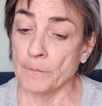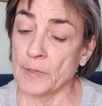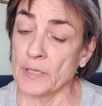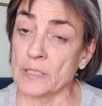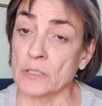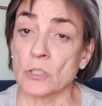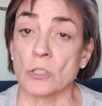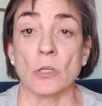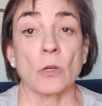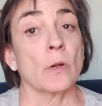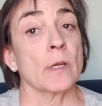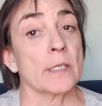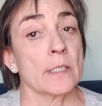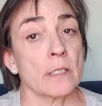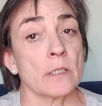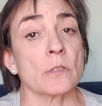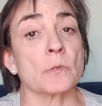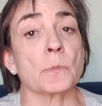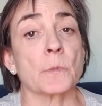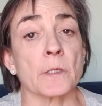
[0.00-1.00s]
been
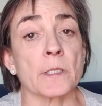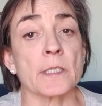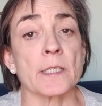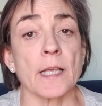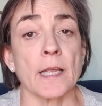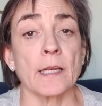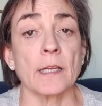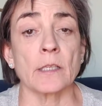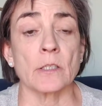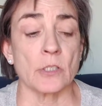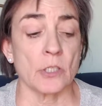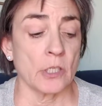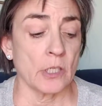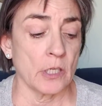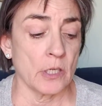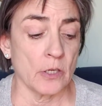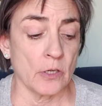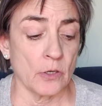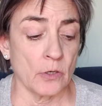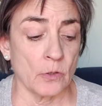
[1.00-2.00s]
choices presented to
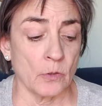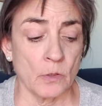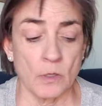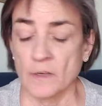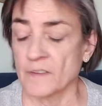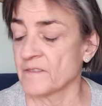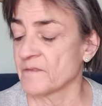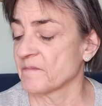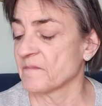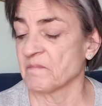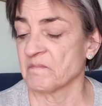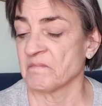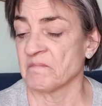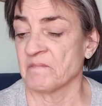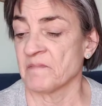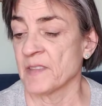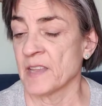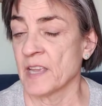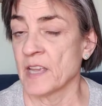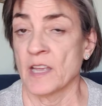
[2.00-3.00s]
you,
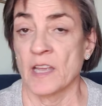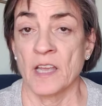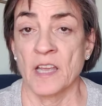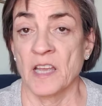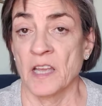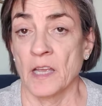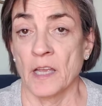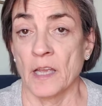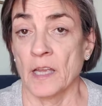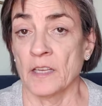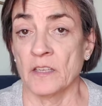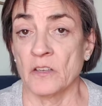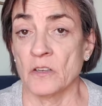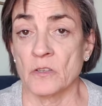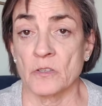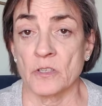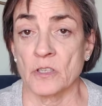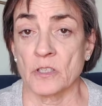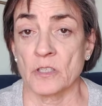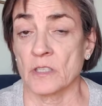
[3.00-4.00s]
and
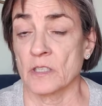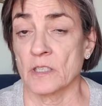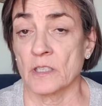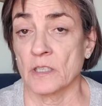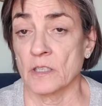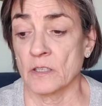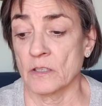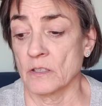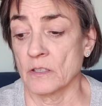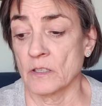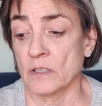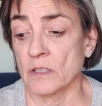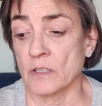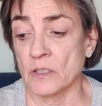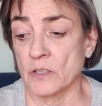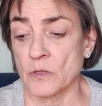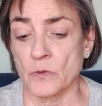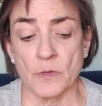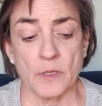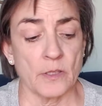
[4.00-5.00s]
you're just,
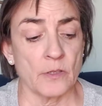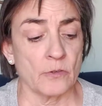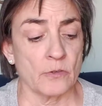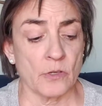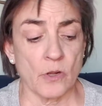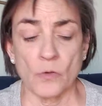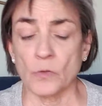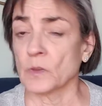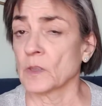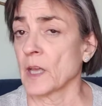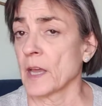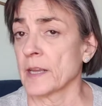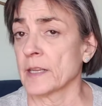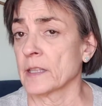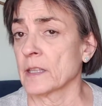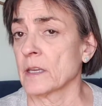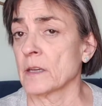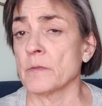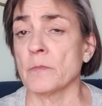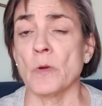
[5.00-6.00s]
you either don't
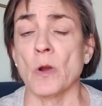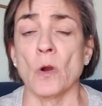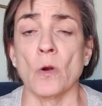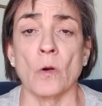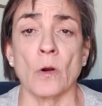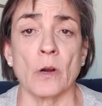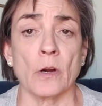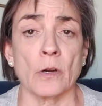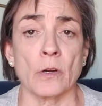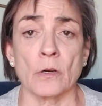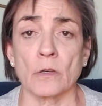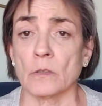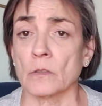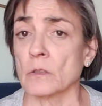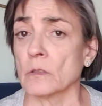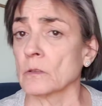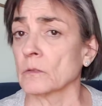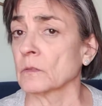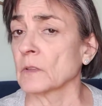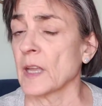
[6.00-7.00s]
like them or
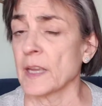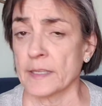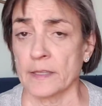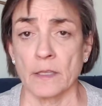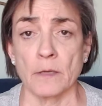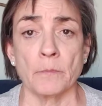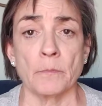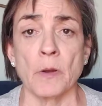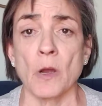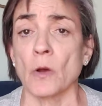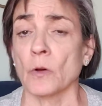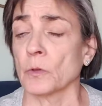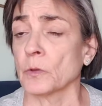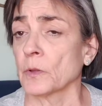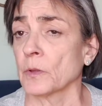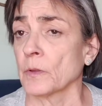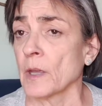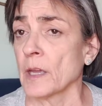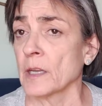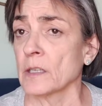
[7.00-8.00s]
like them
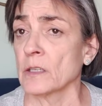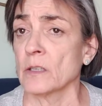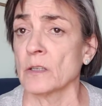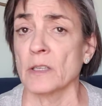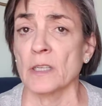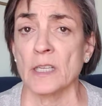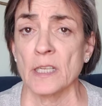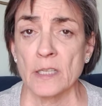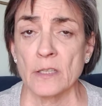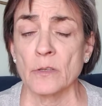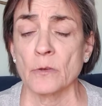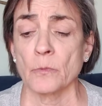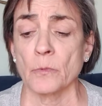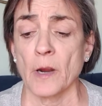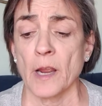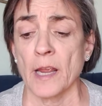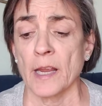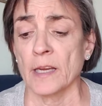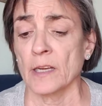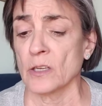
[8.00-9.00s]
both. And either
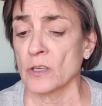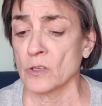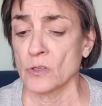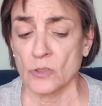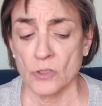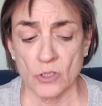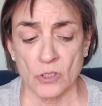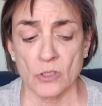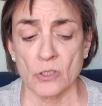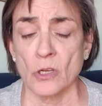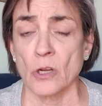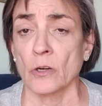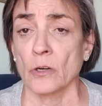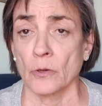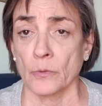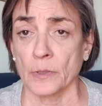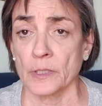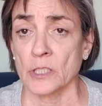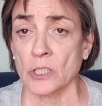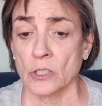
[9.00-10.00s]
way, you just don't
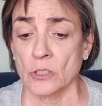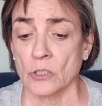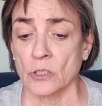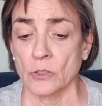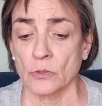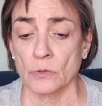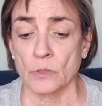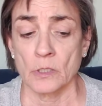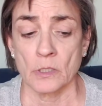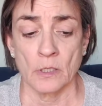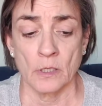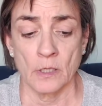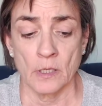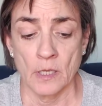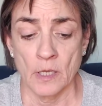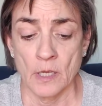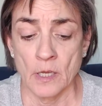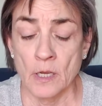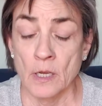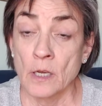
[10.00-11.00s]
know what to choose.
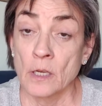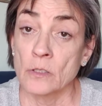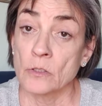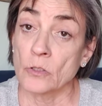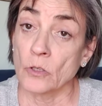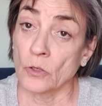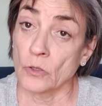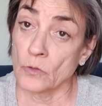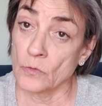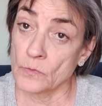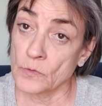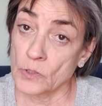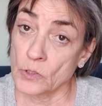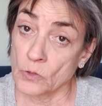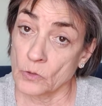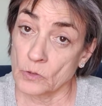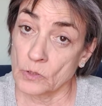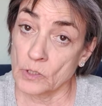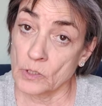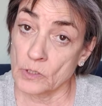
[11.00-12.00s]
So you've
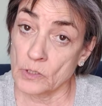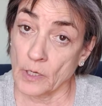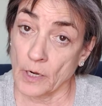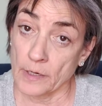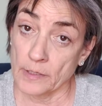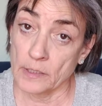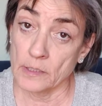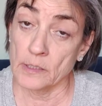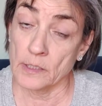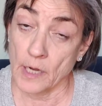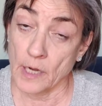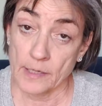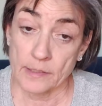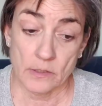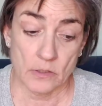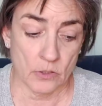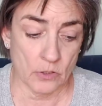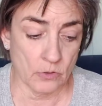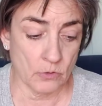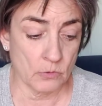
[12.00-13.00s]
decided
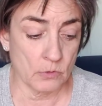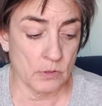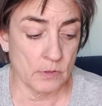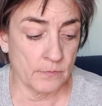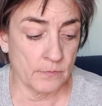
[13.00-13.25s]
not to.